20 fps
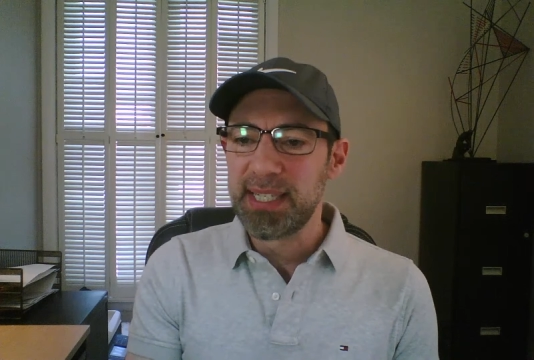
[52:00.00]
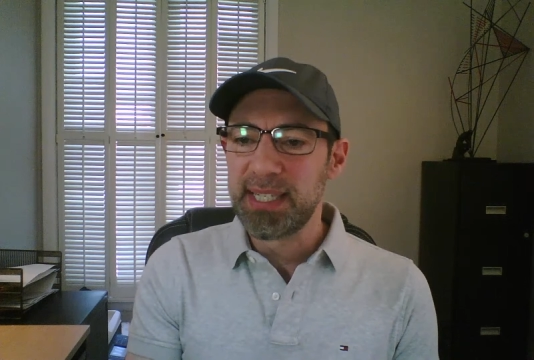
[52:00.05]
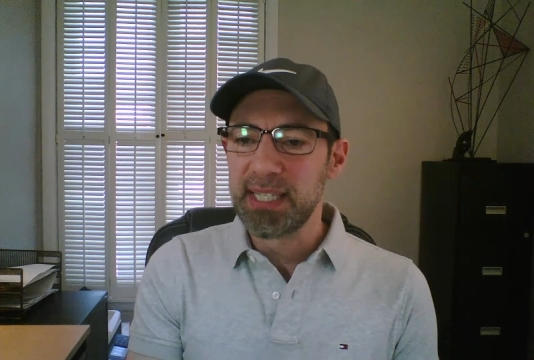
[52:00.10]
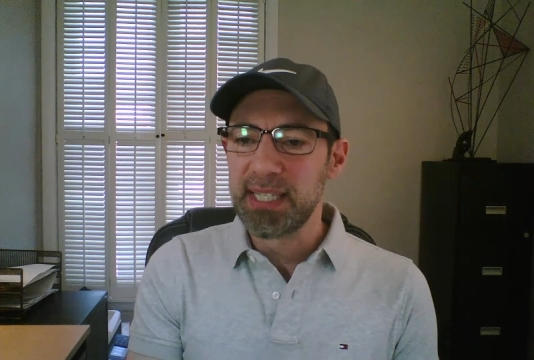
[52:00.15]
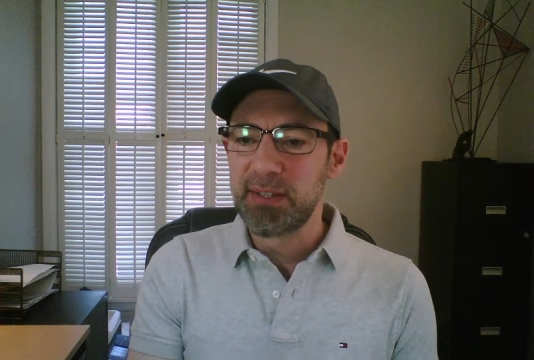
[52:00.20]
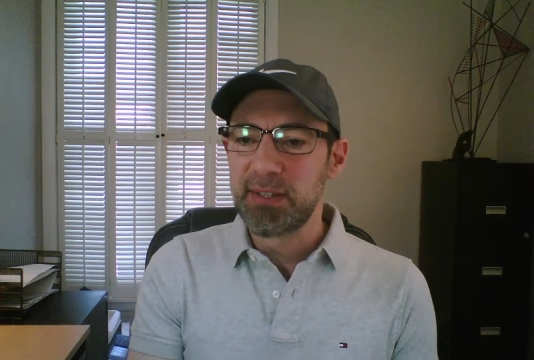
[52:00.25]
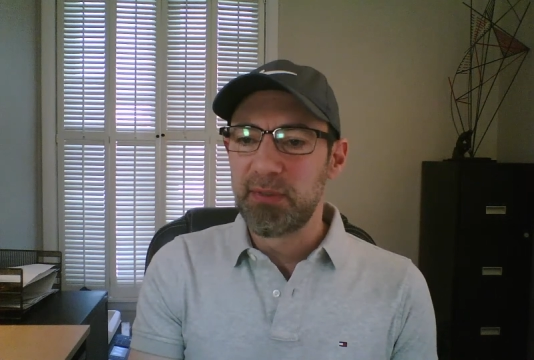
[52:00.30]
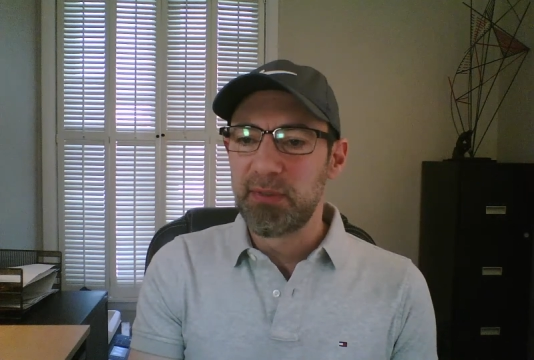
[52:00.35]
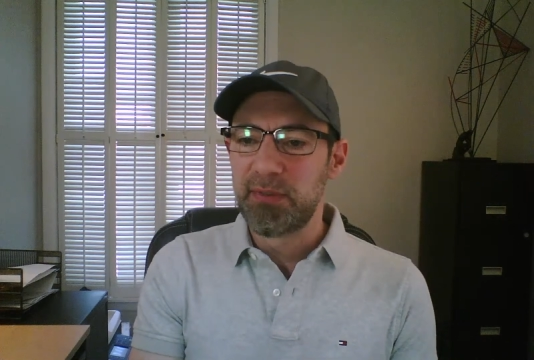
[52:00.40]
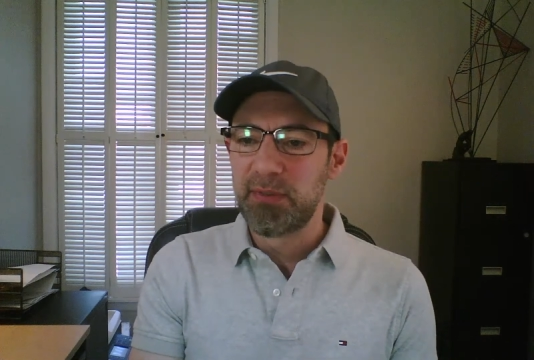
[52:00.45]

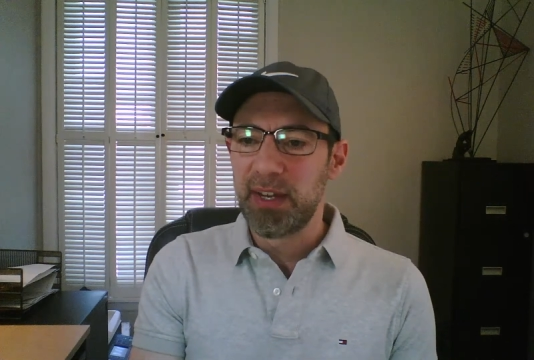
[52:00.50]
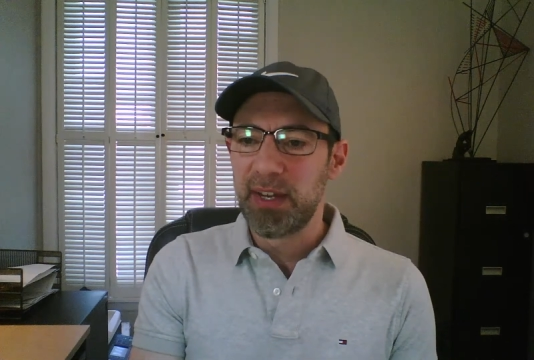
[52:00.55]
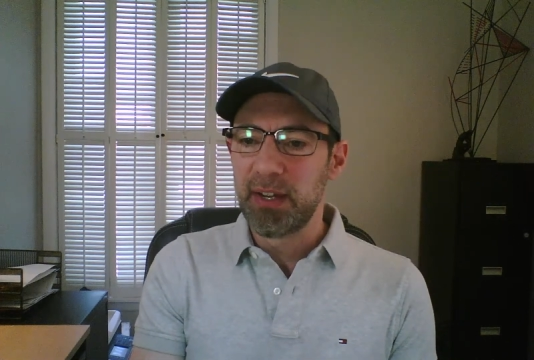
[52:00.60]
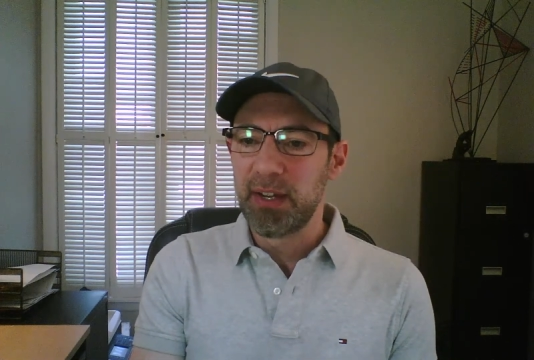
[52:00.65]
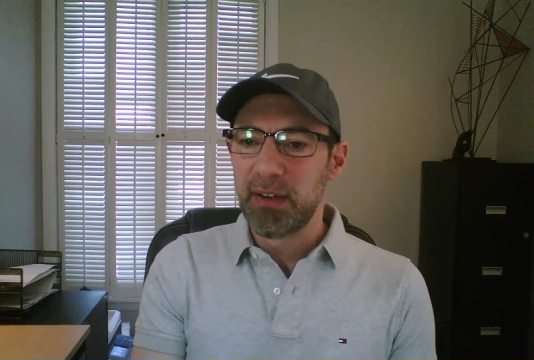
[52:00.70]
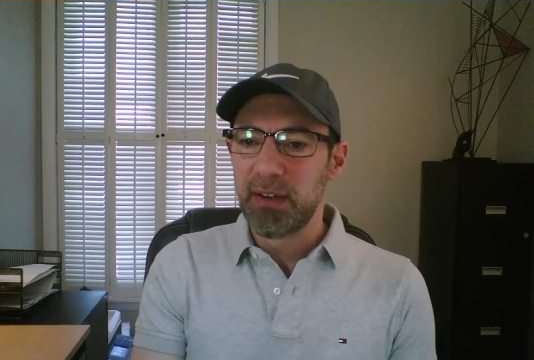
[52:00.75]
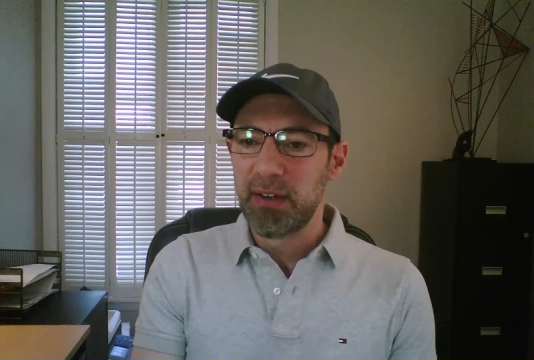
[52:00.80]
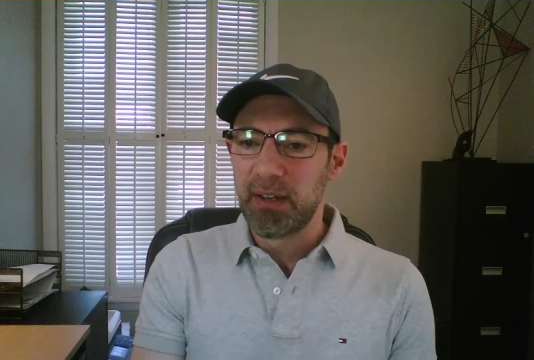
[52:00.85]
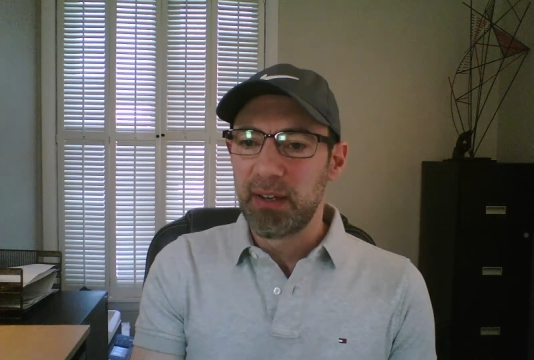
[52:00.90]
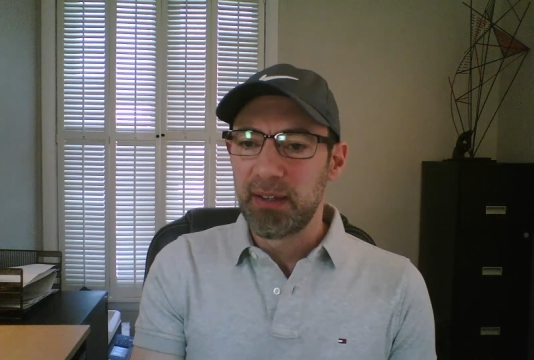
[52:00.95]
is
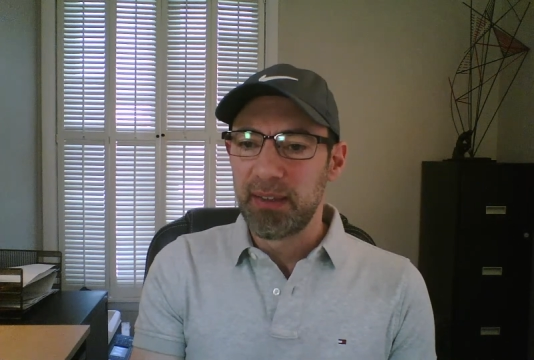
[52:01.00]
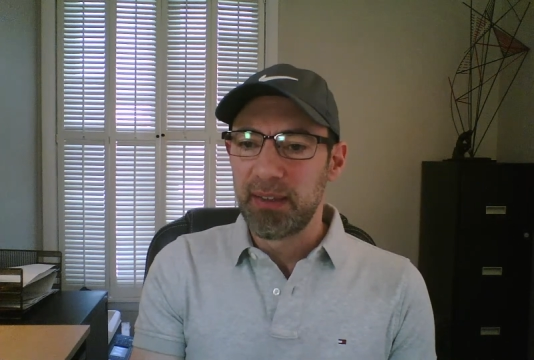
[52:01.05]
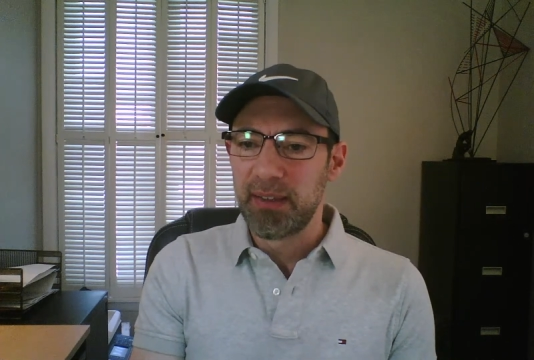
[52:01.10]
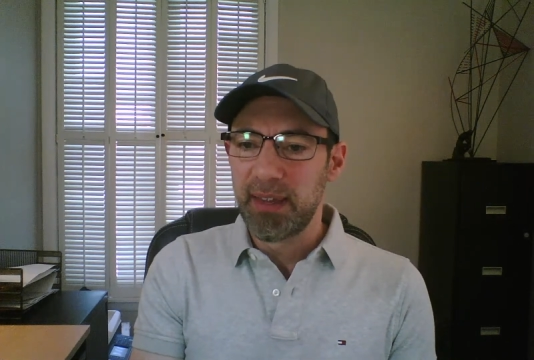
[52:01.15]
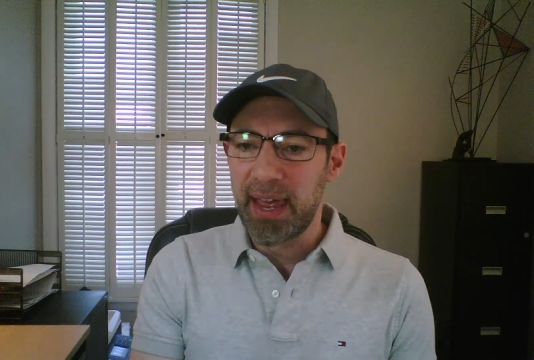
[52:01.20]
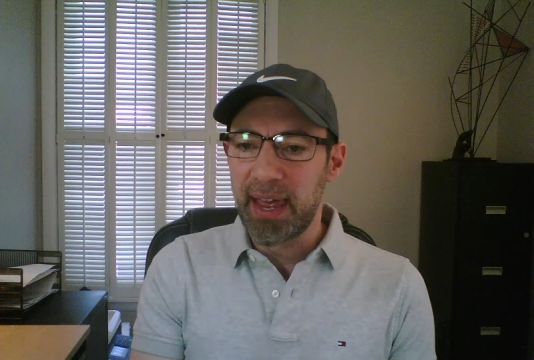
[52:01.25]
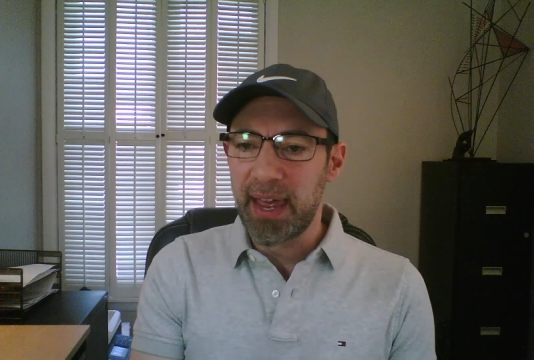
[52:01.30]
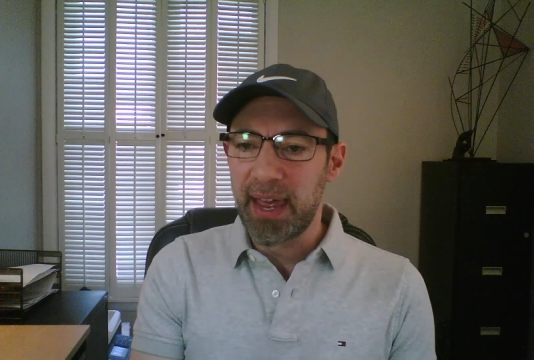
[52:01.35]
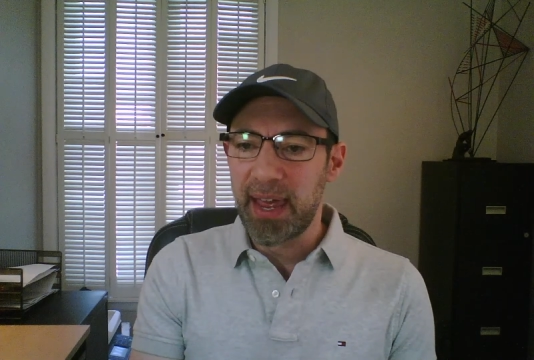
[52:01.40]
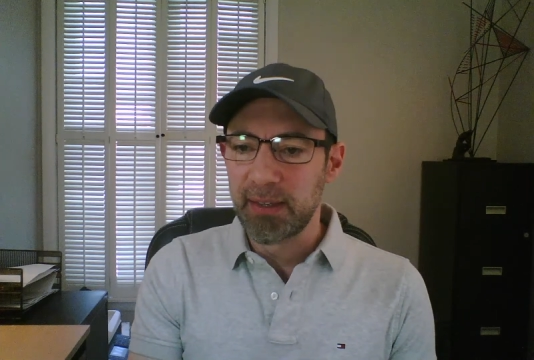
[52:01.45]
fair,
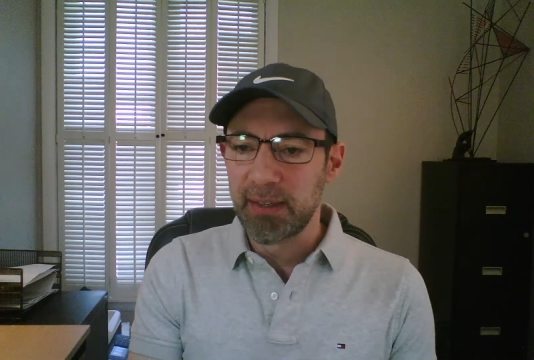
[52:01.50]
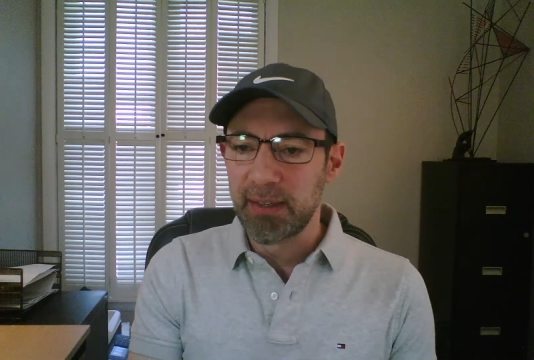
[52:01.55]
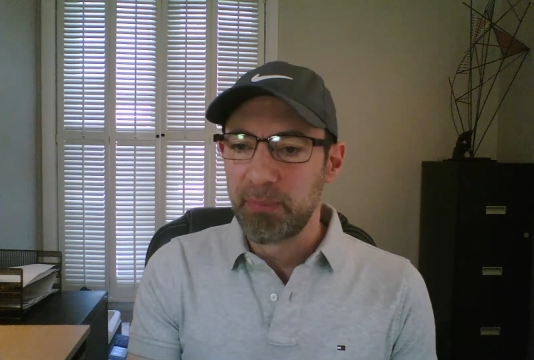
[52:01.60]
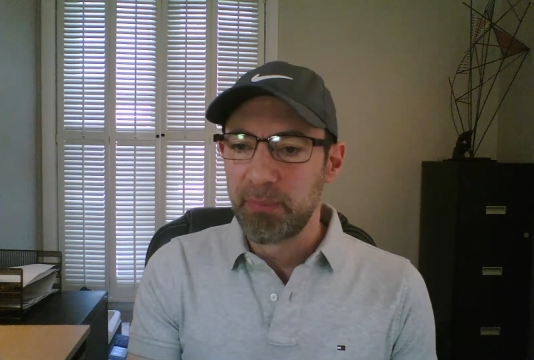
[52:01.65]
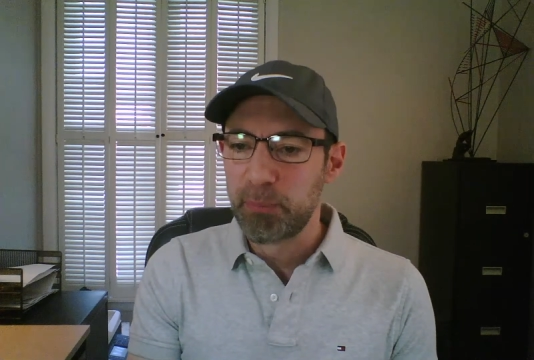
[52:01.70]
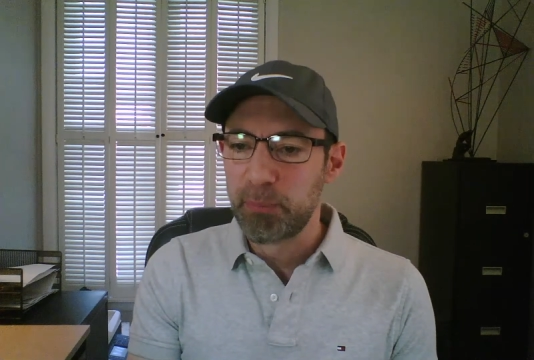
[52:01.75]
Alan?